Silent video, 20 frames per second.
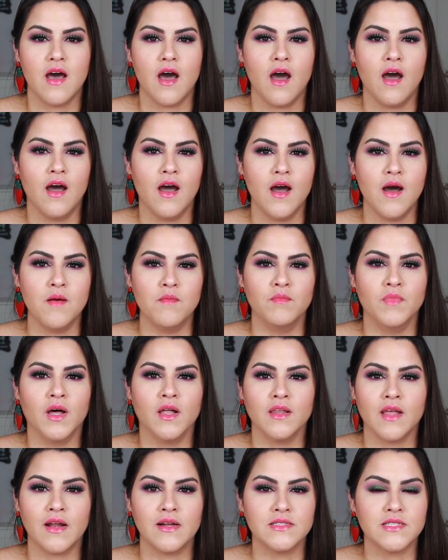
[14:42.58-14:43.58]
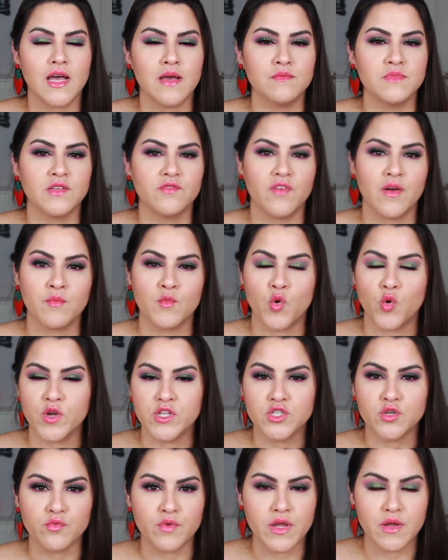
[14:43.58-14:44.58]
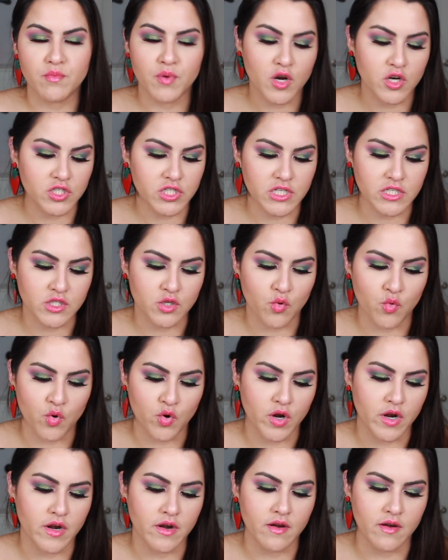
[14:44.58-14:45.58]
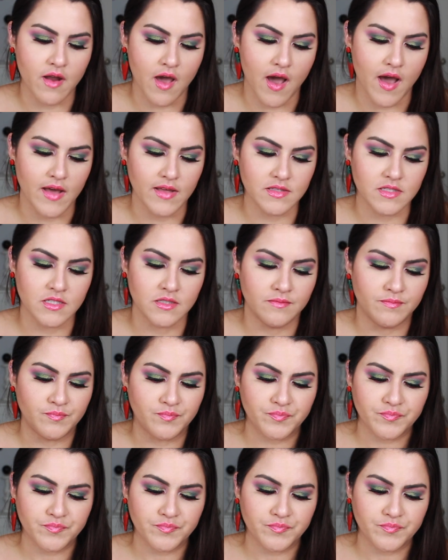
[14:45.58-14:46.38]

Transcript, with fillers: a lot of times if I'm going to repurchase or not.